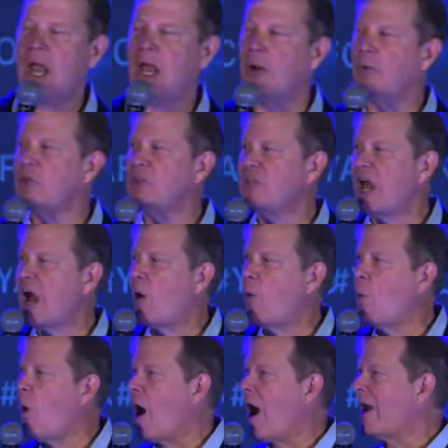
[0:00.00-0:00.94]
Henry
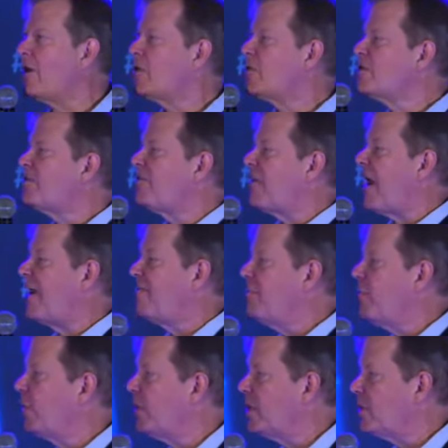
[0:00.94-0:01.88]
Zhao wires $5
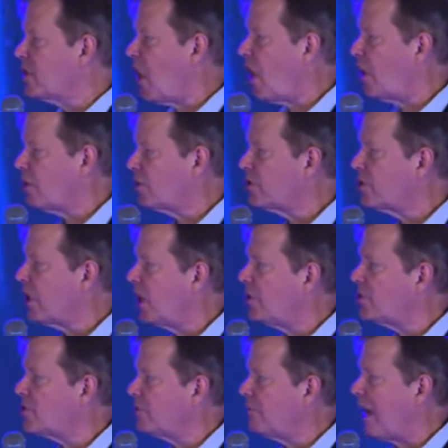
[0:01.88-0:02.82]
million to
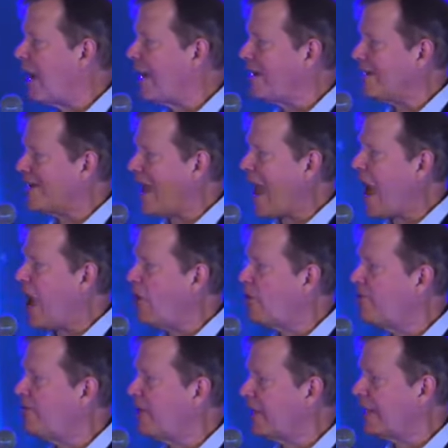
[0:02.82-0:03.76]
Hunter Biden
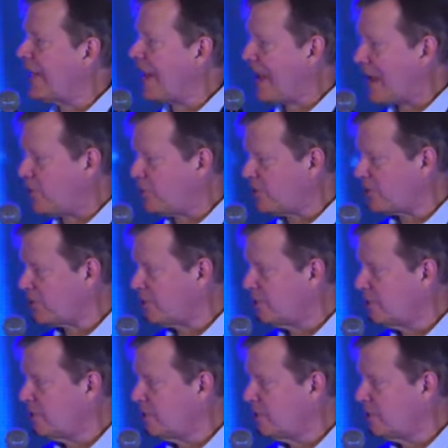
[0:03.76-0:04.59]
out of an account